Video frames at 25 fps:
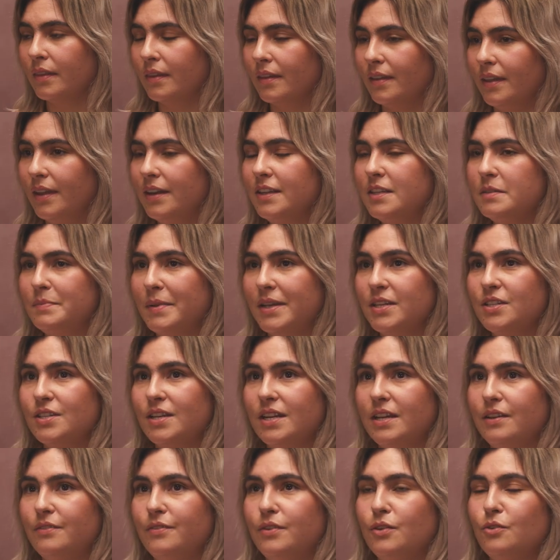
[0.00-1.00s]
And
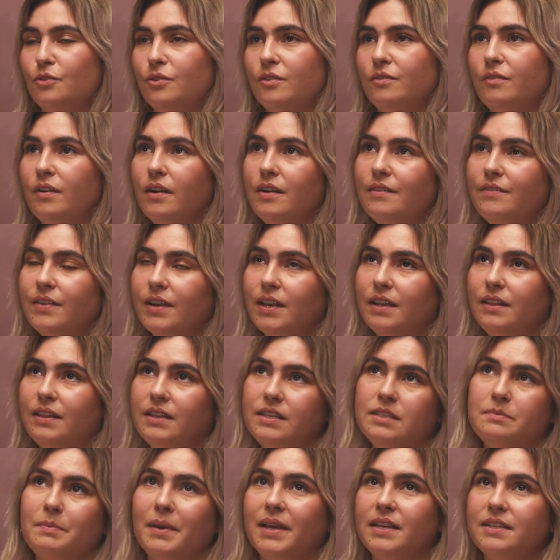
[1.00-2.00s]
especially if you're arriving in
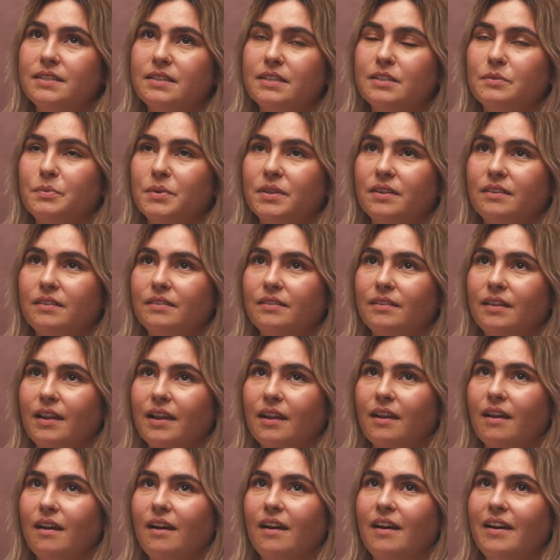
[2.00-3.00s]
these spaces with
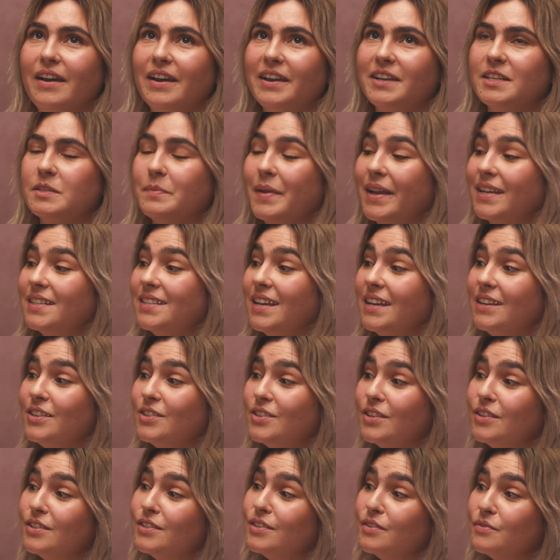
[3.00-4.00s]
like high
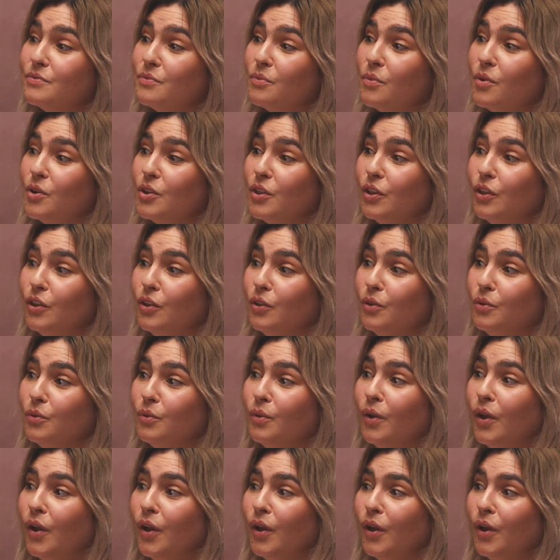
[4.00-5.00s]
expectations of what
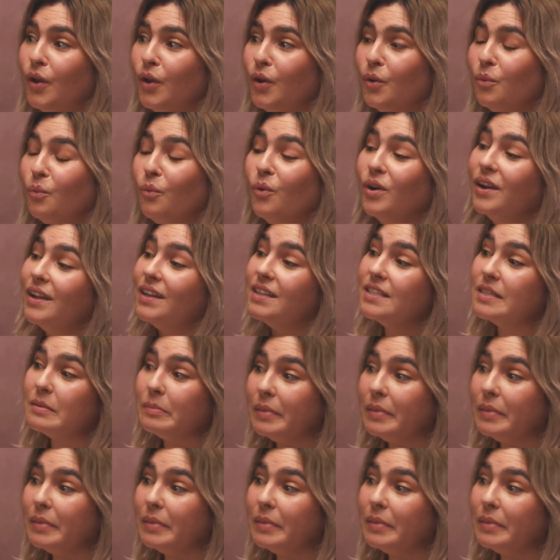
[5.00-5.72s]
you want it to